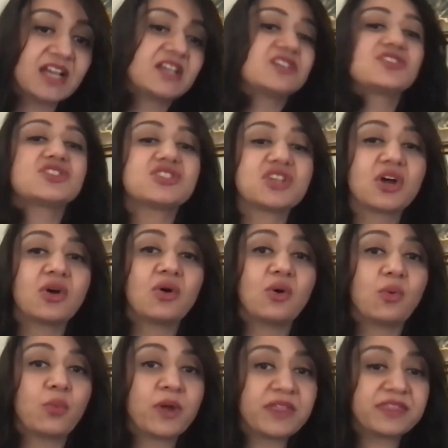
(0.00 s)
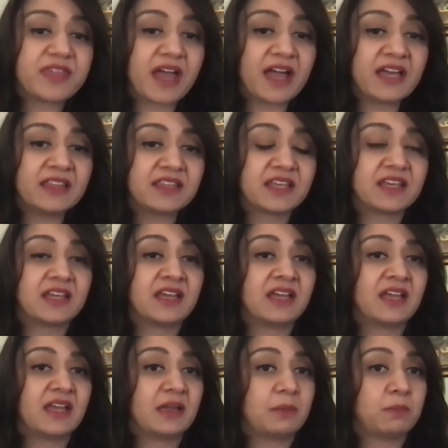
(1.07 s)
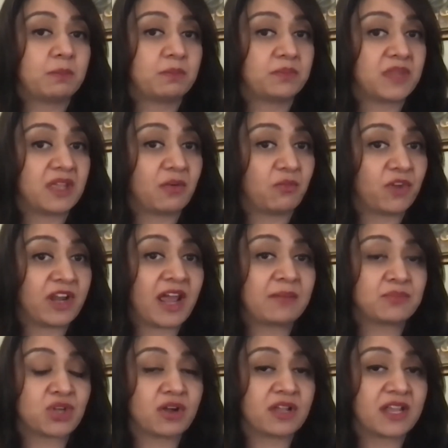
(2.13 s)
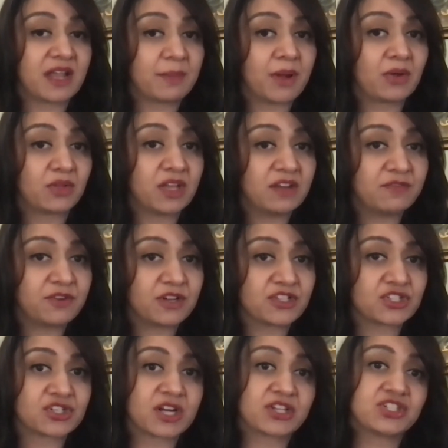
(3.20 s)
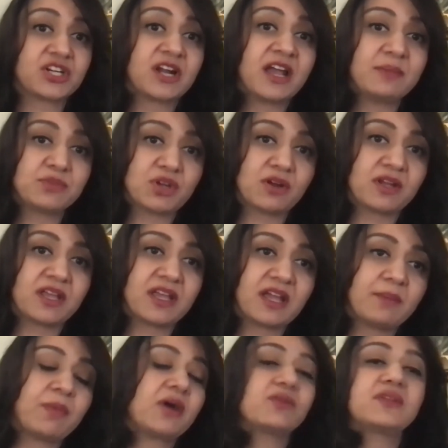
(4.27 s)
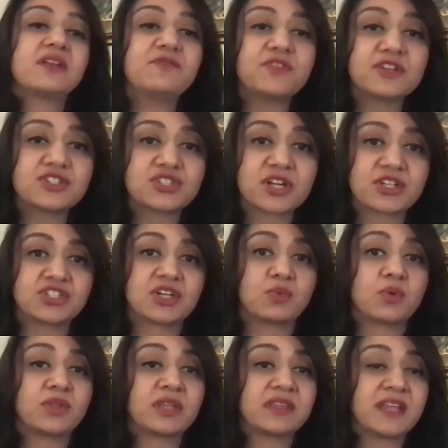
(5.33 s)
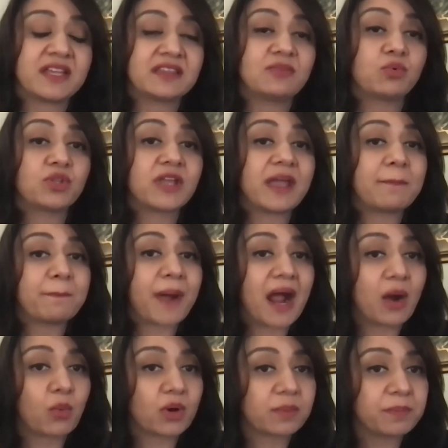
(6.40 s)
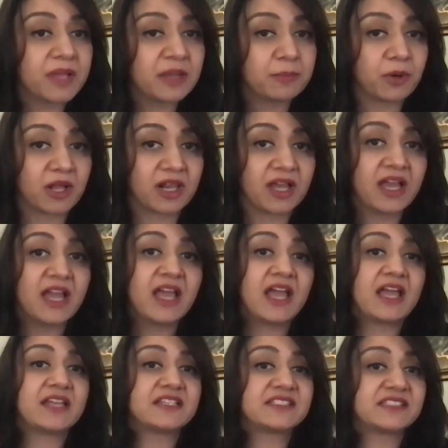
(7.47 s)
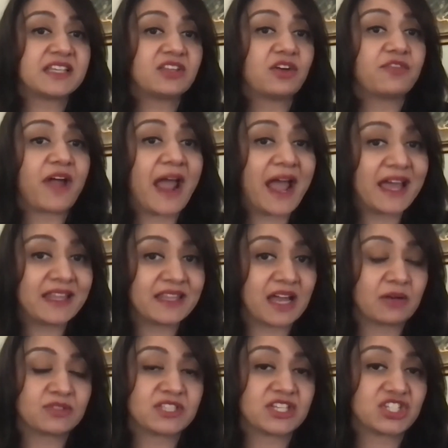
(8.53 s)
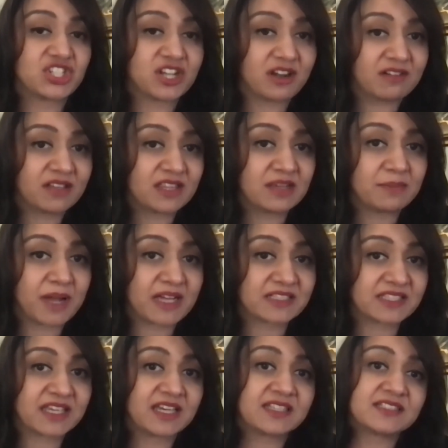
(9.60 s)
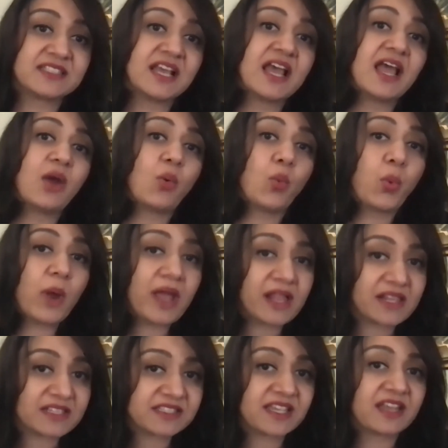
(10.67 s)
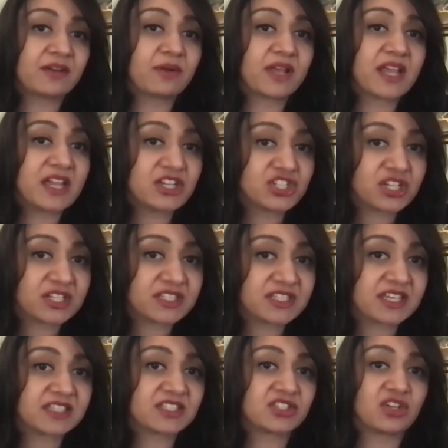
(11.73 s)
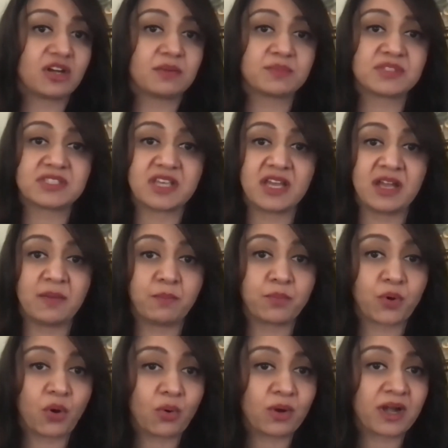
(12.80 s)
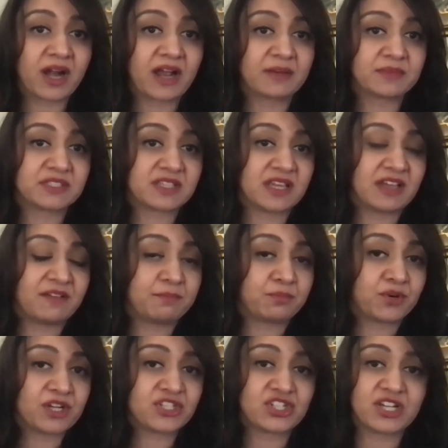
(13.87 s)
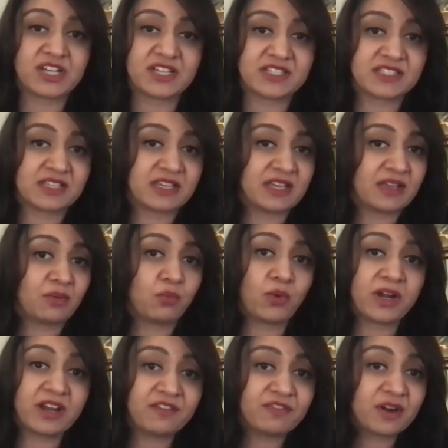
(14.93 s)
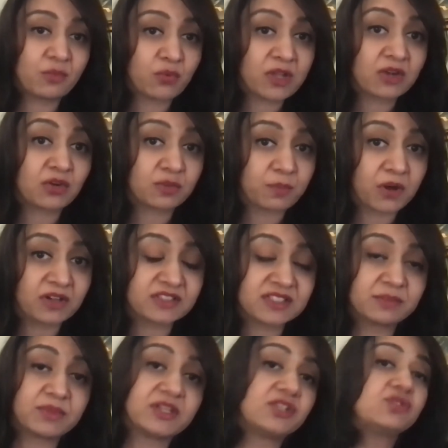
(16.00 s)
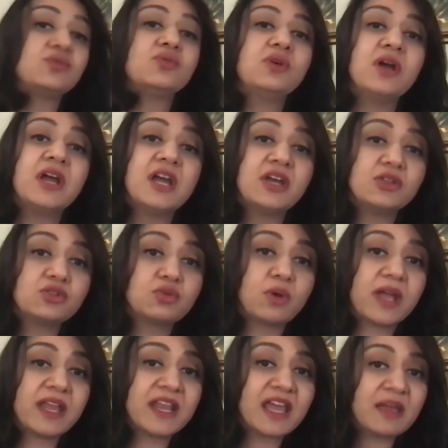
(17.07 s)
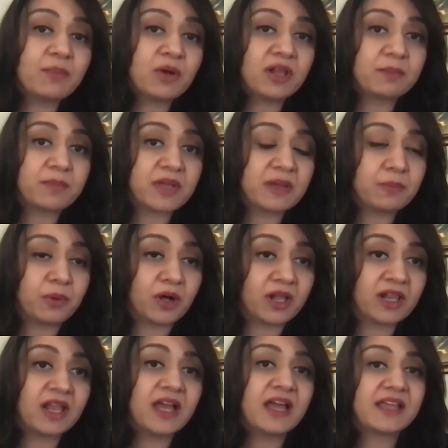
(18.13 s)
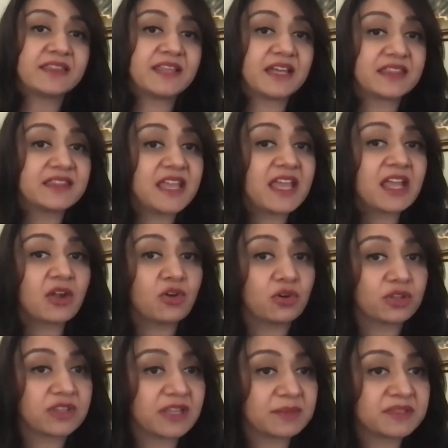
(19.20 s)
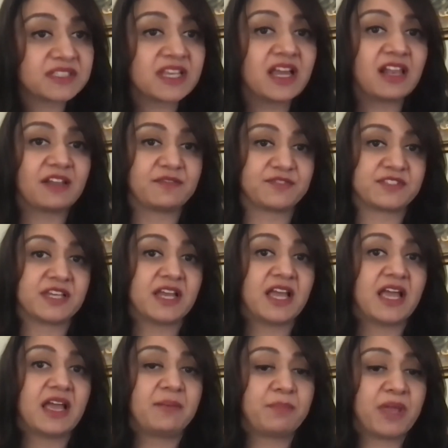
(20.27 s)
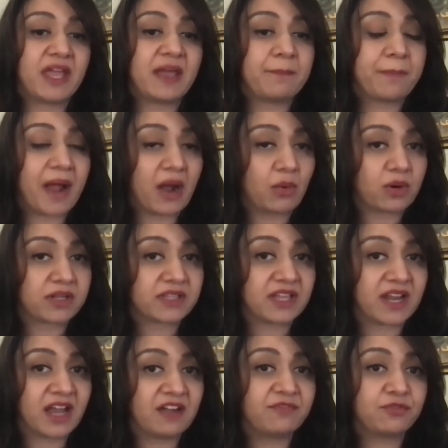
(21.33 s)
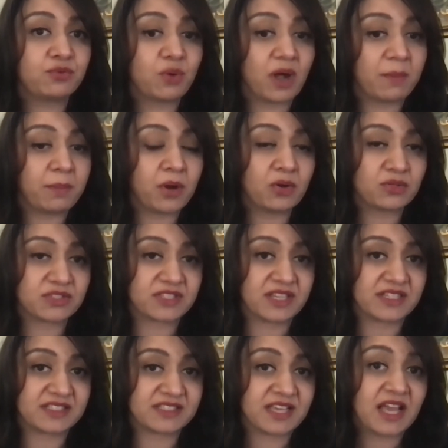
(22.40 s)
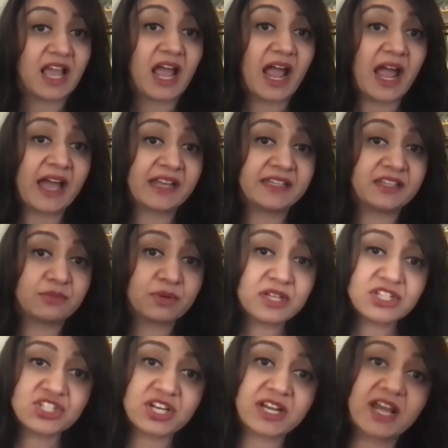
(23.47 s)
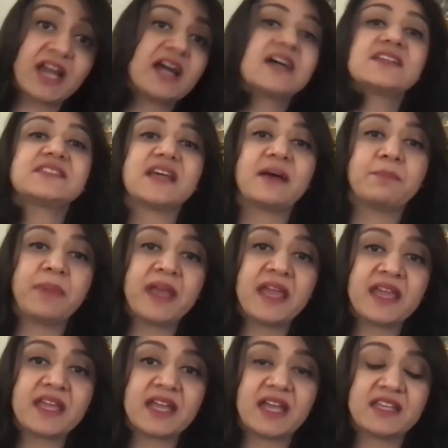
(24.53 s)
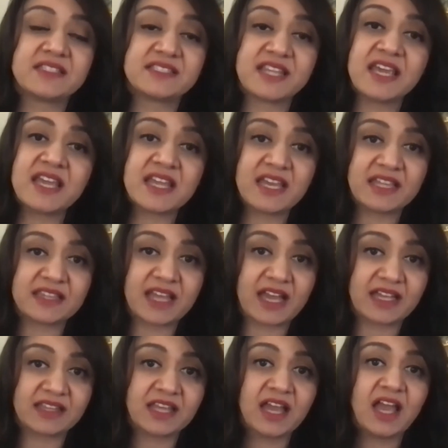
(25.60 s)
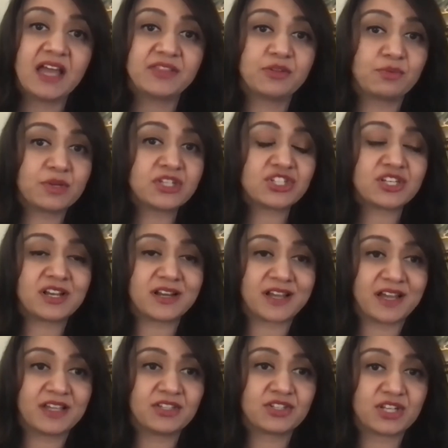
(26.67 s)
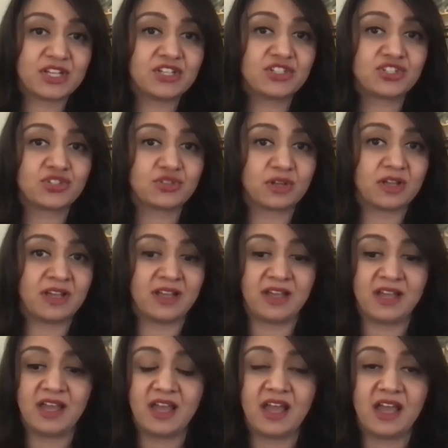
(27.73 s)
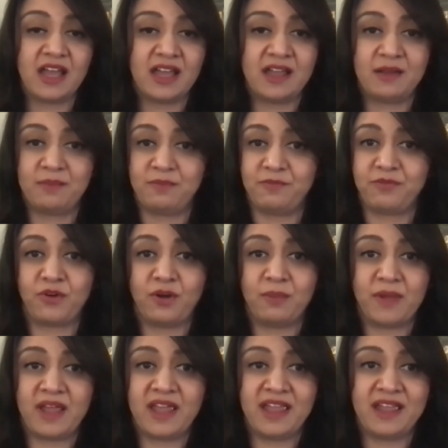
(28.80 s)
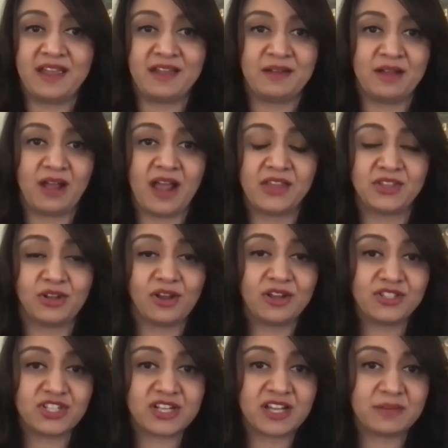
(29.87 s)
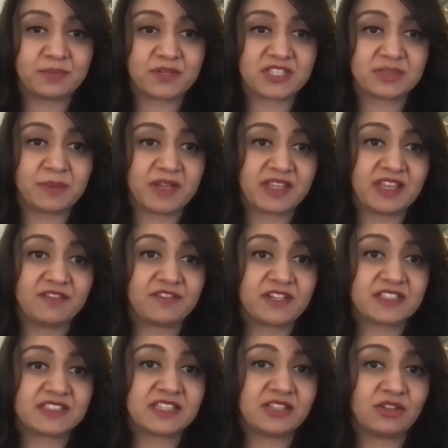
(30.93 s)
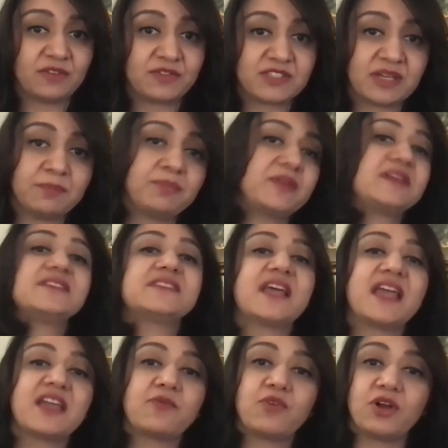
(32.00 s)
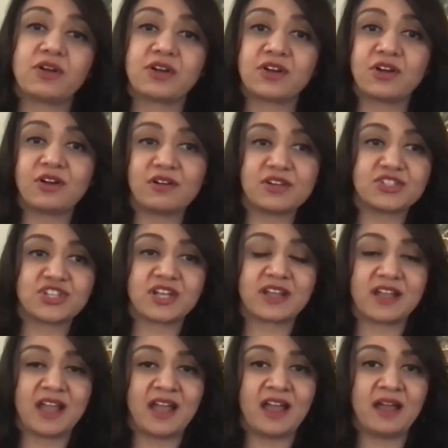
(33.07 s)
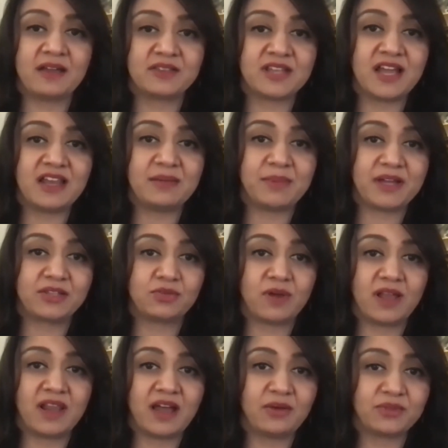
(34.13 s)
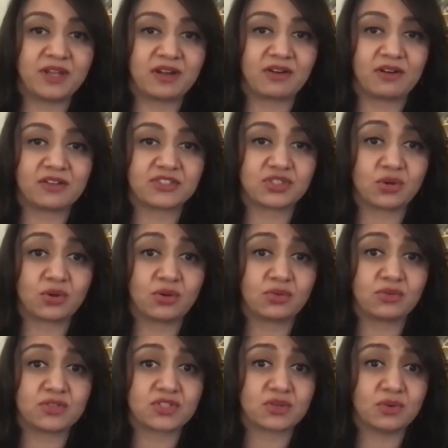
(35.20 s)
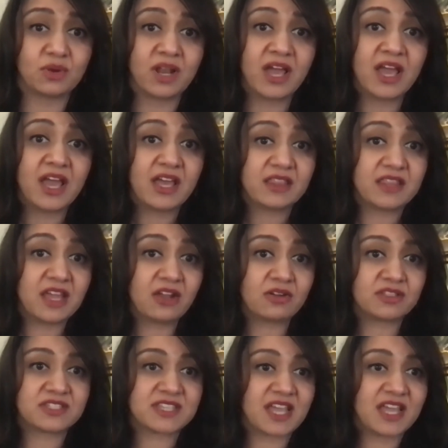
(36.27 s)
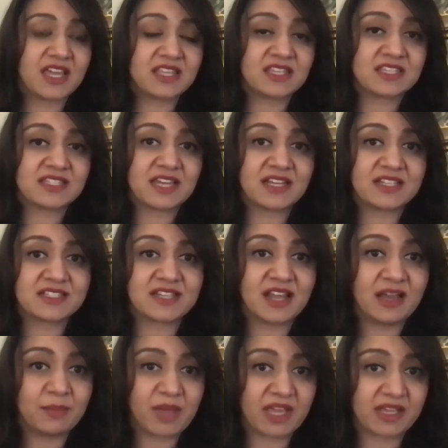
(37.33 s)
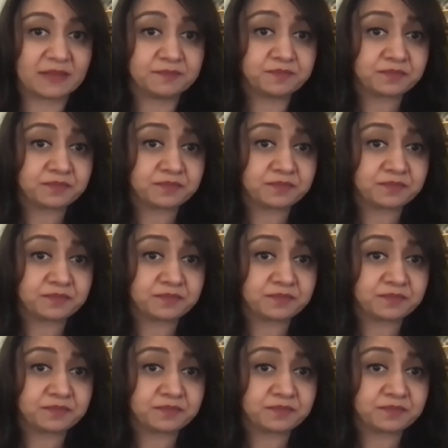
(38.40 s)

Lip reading: So with that, when I'm talking about infrastructure, I'm talking about infrastructure that would empower people. Instead of handouts and charity baskets, wills, irrigation systems, programs, bridges, whatever we could possibly do to enable people that they could themselves be empowered enough to oppose this. And the region has a big stake in that. The regional countries, from an ideological perspective, and instead of simply saying we are encouraging Taliban to allow their girls to go to school, they could say it is un-Islamic.